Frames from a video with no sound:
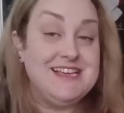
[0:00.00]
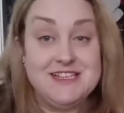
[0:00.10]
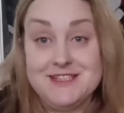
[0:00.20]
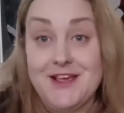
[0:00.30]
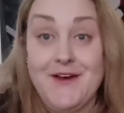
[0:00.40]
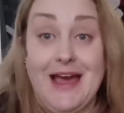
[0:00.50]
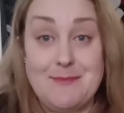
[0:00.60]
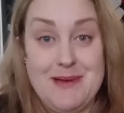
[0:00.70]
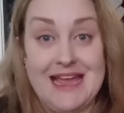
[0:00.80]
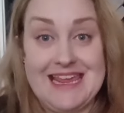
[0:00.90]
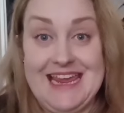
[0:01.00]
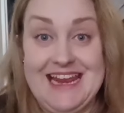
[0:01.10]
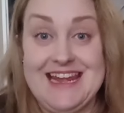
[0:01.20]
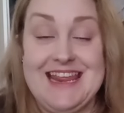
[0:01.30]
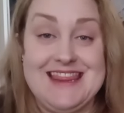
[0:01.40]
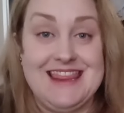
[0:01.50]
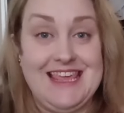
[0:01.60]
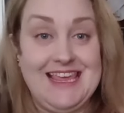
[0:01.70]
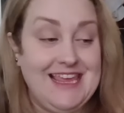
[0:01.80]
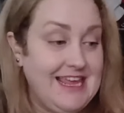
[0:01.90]
So I'm back in
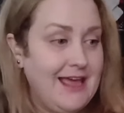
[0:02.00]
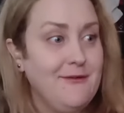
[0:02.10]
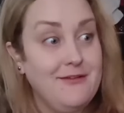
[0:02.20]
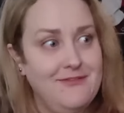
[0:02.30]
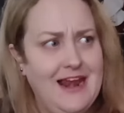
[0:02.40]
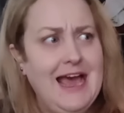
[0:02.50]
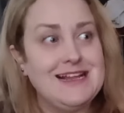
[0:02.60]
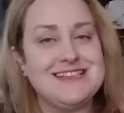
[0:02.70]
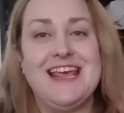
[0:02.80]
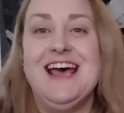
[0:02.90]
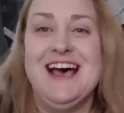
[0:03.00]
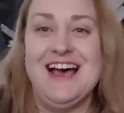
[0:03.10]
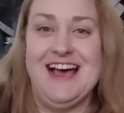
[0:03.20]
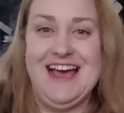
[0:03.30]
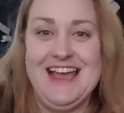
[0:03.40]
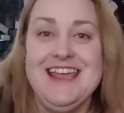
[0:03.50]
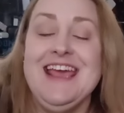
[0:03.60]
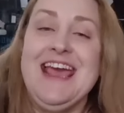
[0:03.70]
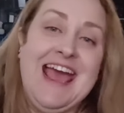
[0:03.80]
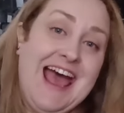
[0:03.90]
the flat
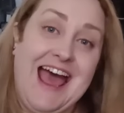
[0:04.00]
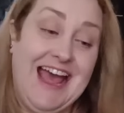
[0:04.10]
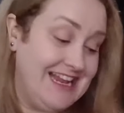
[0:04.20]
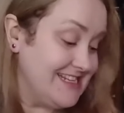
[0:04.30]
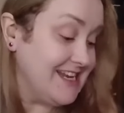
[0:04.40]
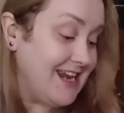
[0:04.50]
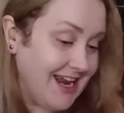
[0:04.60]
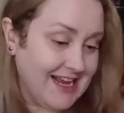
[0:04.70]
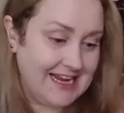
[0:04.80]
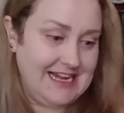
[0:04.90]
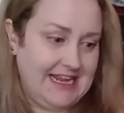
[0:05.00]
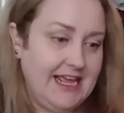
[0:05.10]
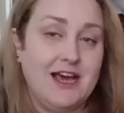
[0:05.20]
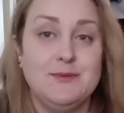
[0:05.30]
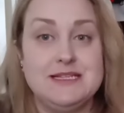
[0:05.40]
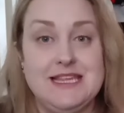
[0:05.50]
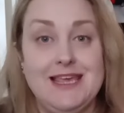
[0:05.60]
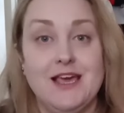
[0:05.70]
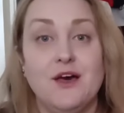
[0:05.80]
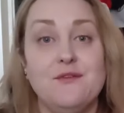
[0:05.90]
and luckily I was here